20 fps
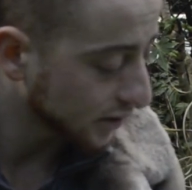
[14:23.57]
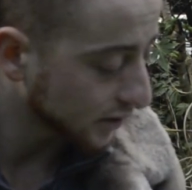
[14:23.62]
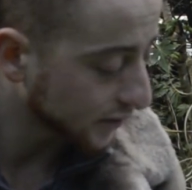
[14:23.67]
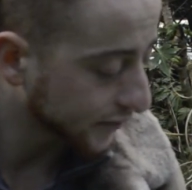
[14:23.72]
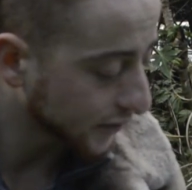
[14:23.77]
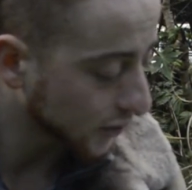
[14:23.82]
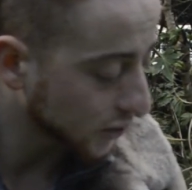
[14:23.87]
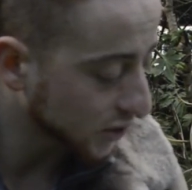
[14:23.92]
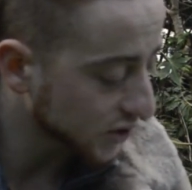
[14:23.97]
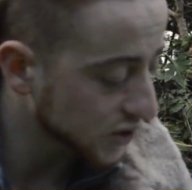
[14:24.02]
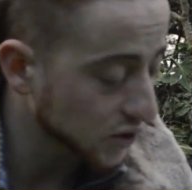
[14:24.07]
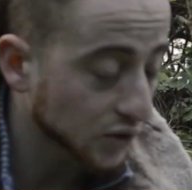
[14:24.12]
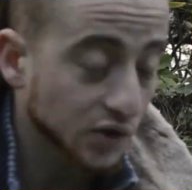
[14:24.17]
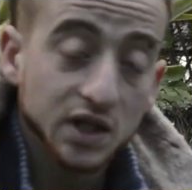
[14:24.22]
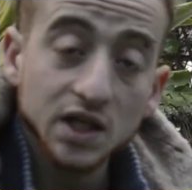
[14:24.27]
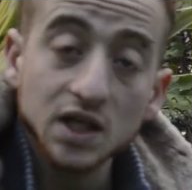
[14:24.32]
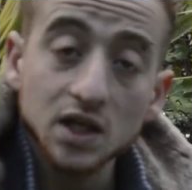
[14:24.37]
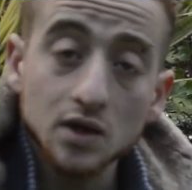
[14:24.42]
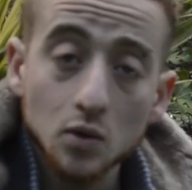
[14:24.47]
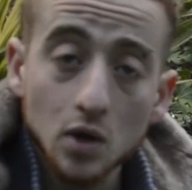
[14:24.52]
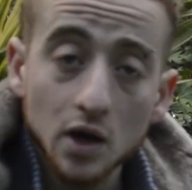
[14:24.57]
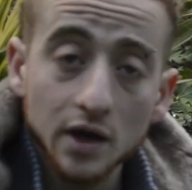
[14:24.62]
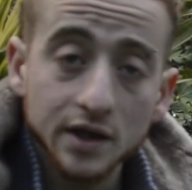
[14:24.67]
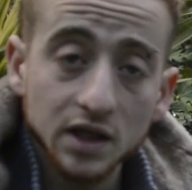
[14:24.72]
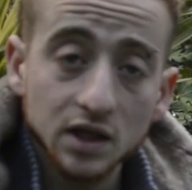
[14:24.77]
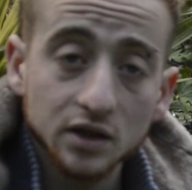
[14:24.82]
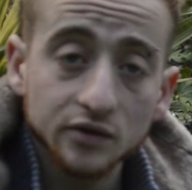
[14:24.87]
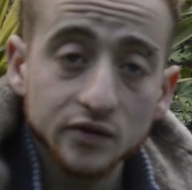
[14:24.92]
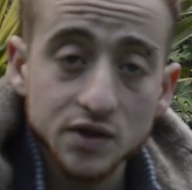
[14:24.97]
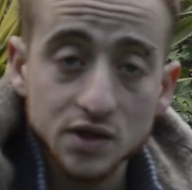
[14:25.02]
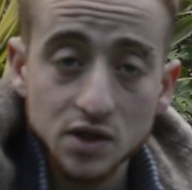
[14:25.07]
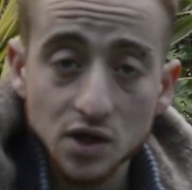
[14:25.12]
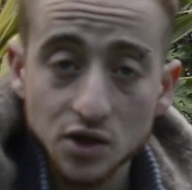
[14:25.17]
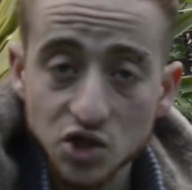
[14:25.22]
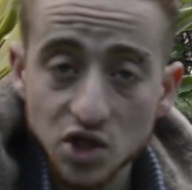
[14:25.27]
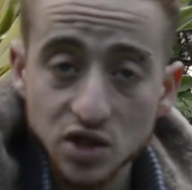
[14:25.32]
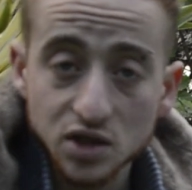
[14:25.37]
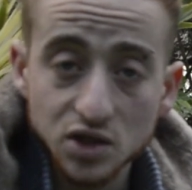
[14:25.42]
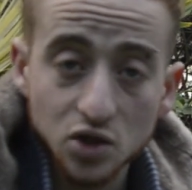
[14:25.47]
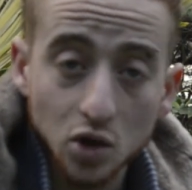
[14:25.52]
focus on keywording for
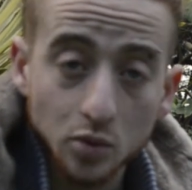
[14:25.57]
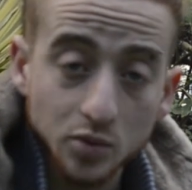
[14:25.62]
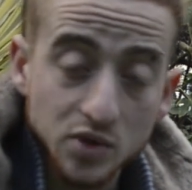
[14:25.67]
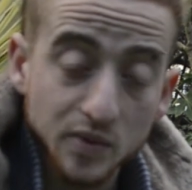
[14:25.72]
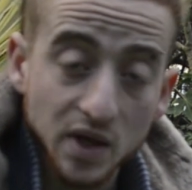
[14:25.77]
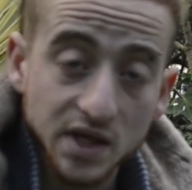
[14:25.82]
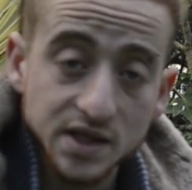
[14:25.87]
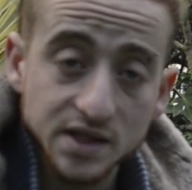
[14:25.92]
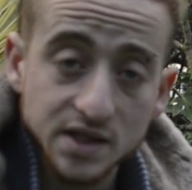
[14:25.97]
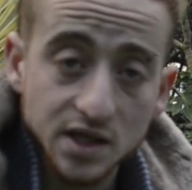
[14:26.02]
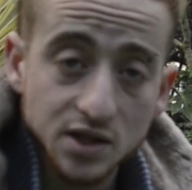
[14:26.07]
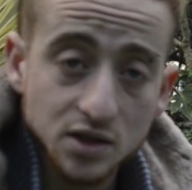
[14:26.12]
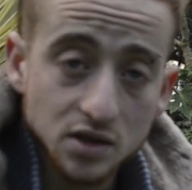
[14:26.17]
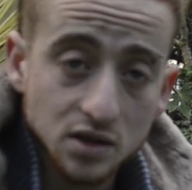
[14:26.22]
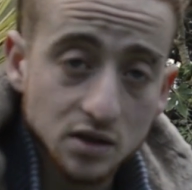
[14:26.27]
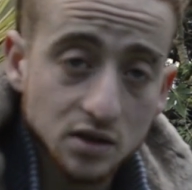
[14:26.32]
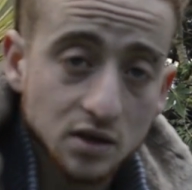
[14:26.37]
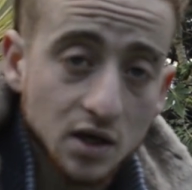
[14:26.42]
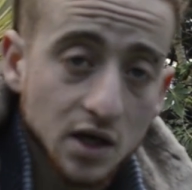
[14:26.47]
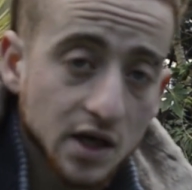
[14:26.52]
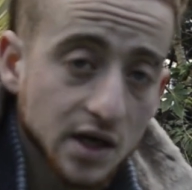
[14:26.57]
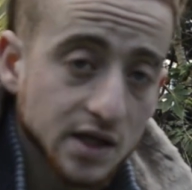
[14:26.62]
search engine optimization,